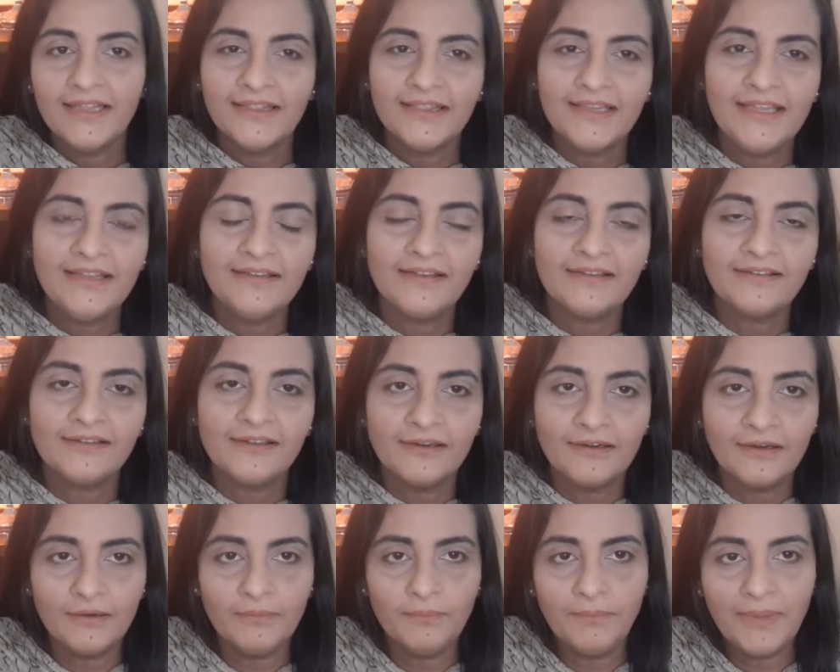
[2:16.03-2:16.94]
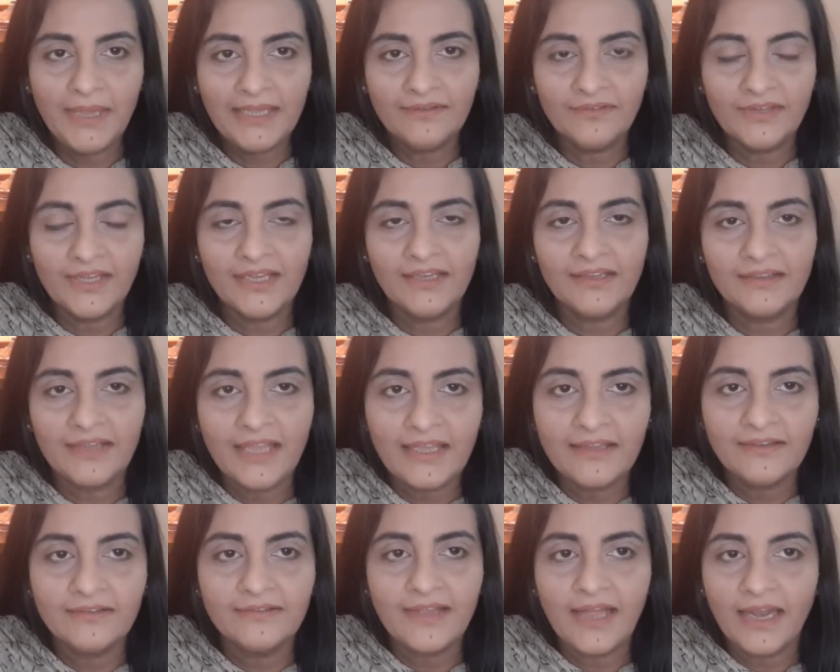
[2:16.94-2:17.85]
These are certain basic
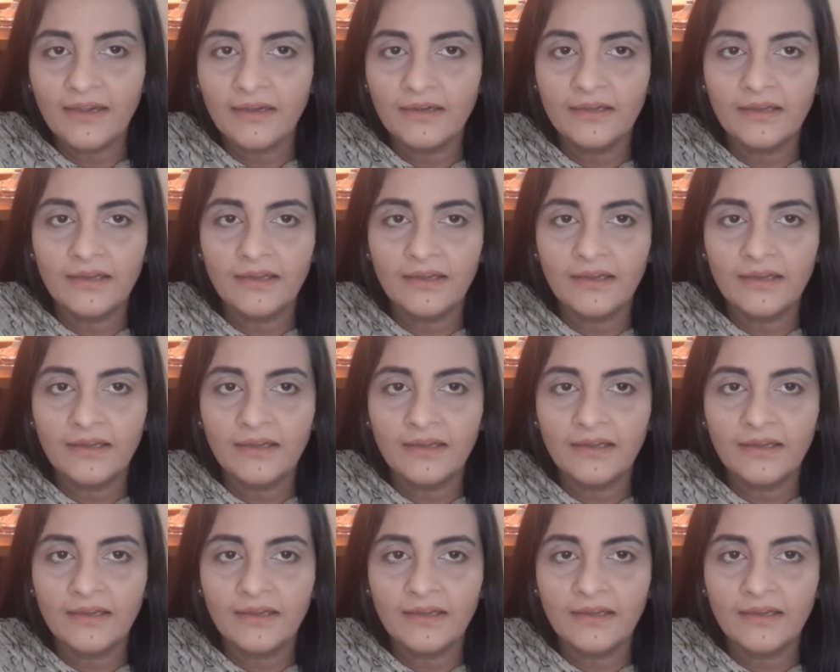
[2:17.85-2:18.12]
things that